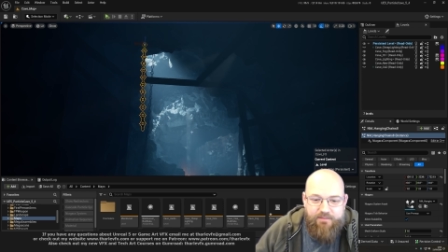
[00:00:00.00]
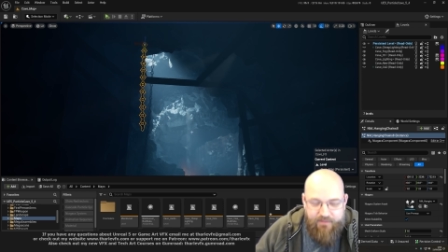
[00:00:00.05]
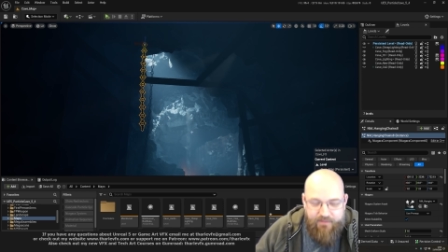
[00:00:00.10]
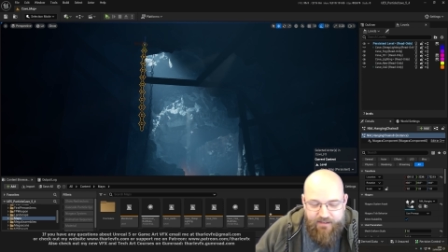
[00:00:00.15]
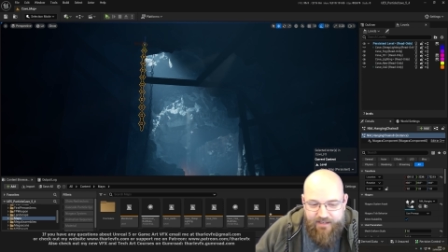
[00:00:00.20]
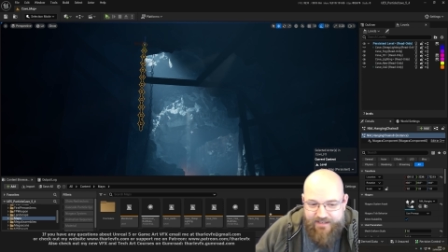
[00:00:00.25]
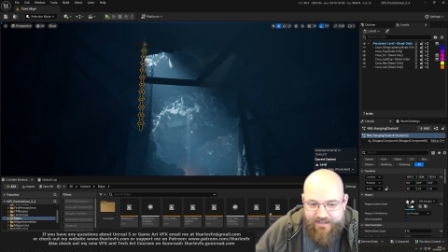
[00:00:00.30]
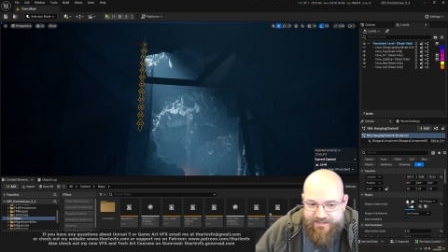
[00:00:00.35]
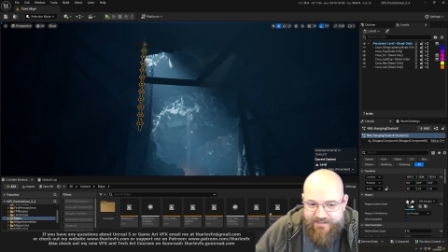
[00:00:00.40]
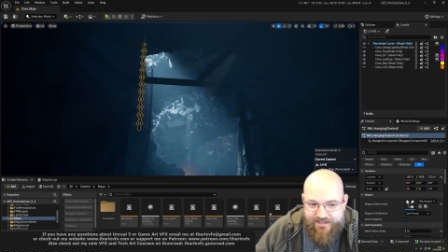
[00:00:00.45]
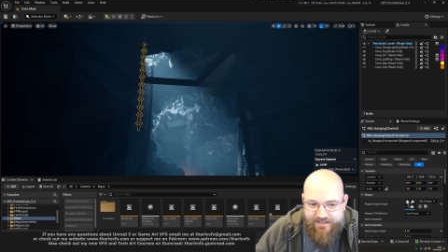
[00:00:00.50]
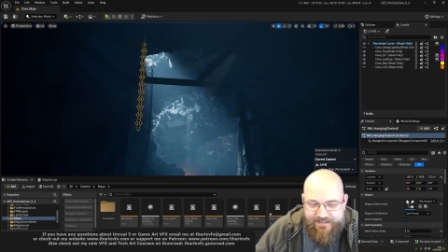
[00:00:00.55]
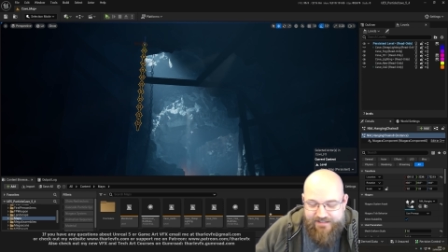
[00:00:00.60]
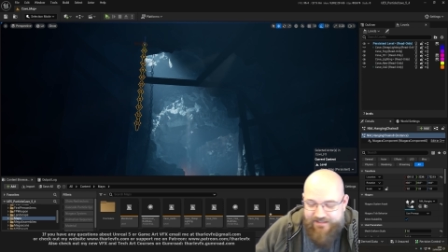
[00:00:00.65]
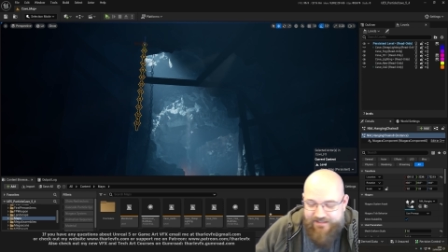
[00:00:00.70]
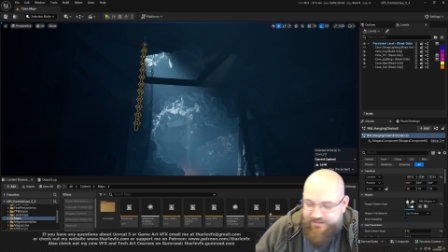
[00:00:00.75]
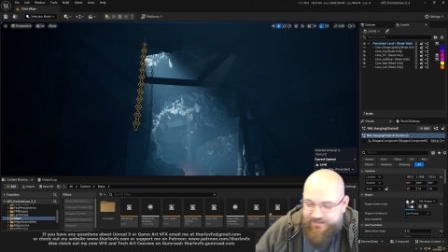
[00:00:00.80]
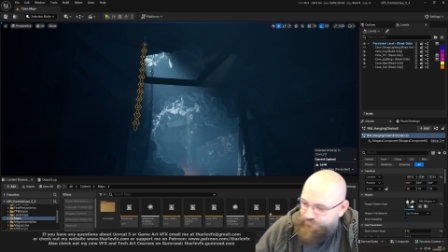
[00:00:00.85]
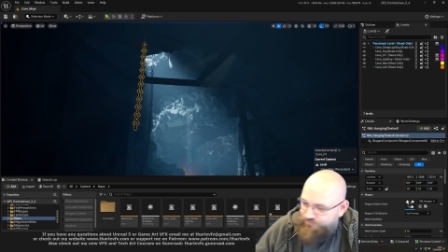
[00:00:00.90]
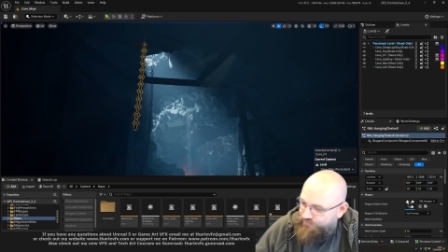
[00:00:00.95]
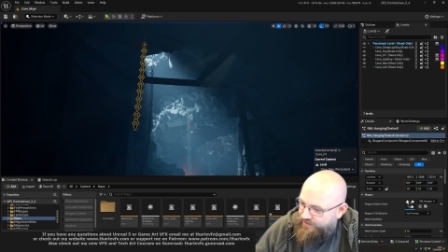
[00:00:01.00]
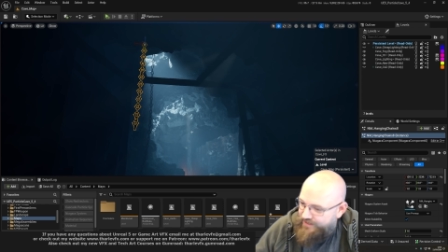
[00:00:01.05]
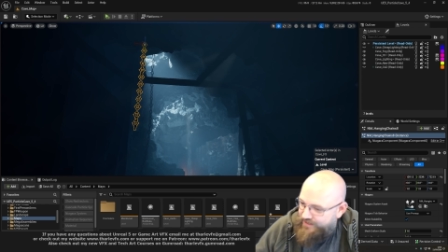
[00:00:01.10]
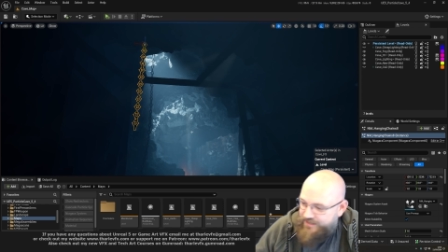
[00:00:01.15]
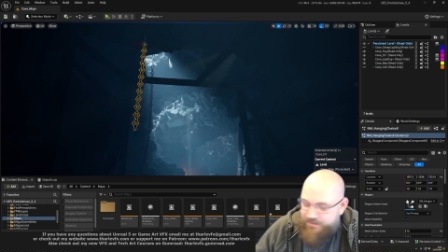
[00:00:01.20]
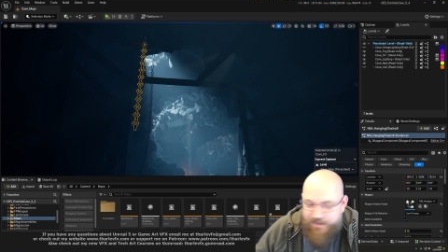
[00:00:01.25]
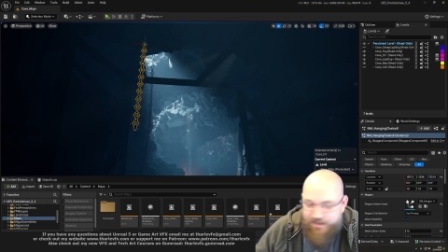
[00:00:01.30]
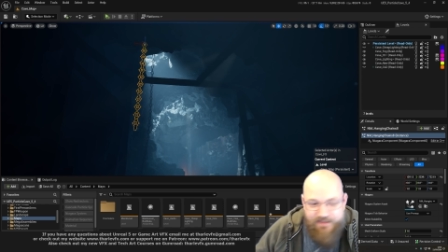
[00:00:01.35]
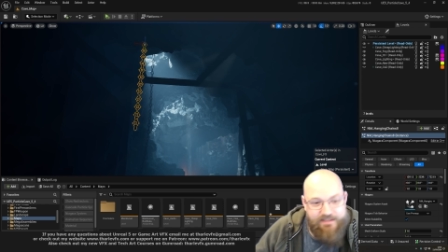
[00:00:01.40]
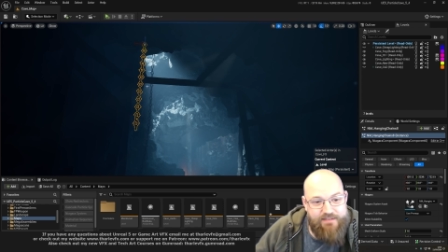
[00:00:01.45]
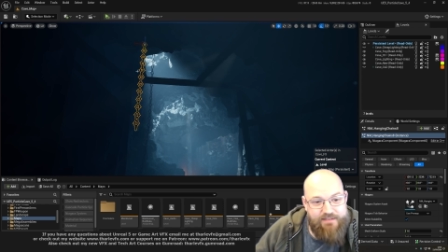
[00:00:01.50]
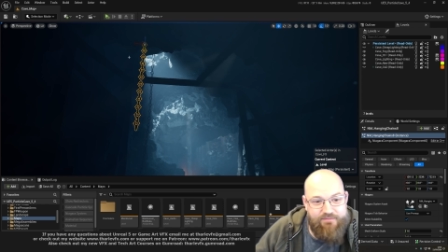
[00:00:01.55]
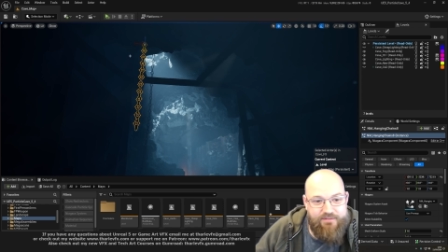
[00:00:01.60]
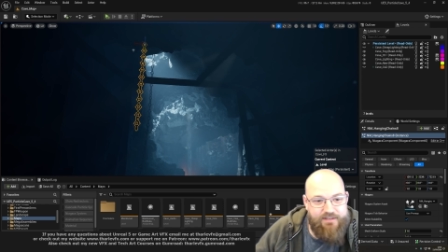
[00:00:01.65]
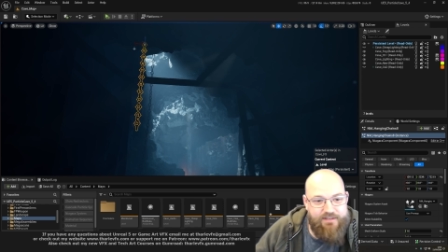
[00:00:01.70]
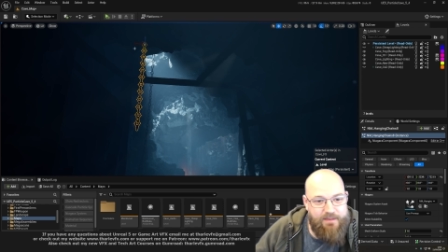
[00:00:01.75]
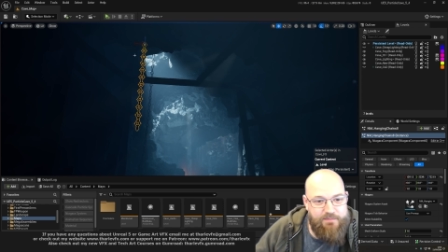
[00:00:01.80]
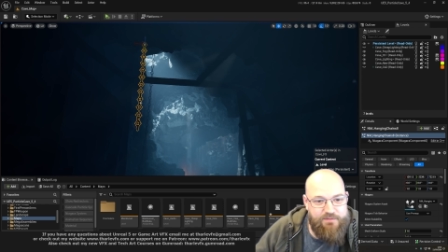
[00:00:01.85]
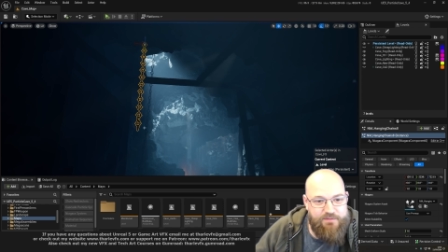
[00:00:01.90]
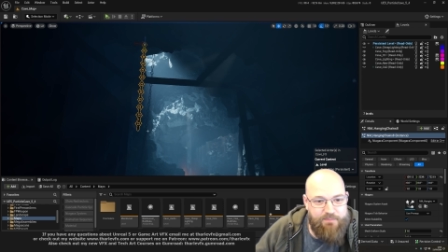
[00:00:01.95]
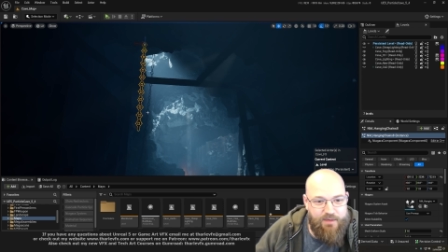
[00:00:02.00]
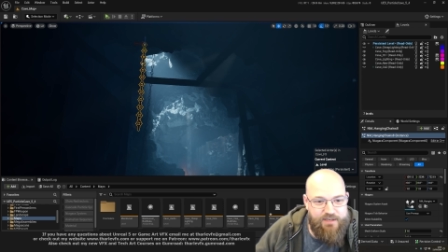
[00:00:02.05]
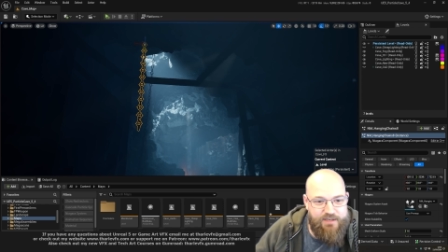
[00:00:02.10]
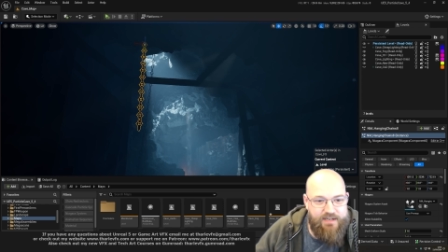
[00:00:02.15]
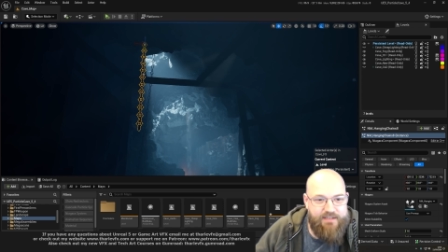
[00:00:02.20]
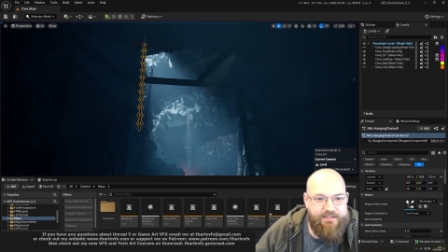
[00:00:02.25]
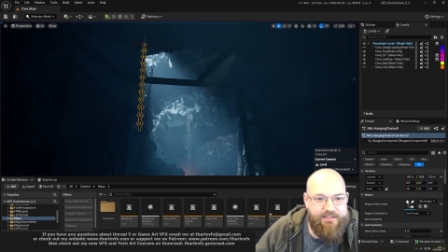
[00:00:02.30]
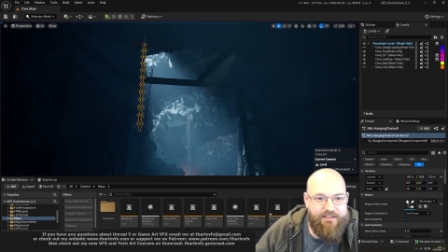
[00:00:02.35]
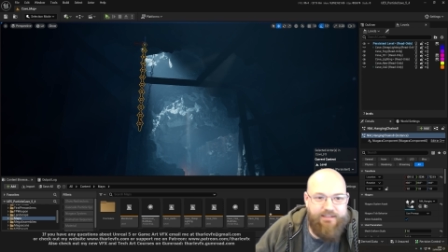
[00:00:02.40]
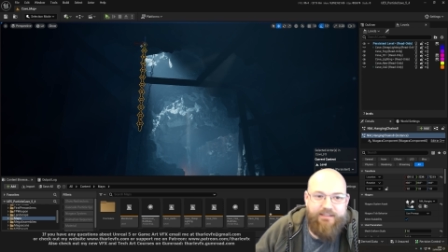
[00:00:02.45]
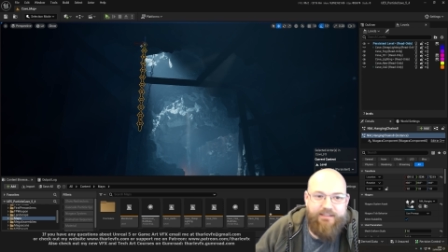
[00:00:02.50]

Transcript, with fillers: It's really expensive in terms of budget,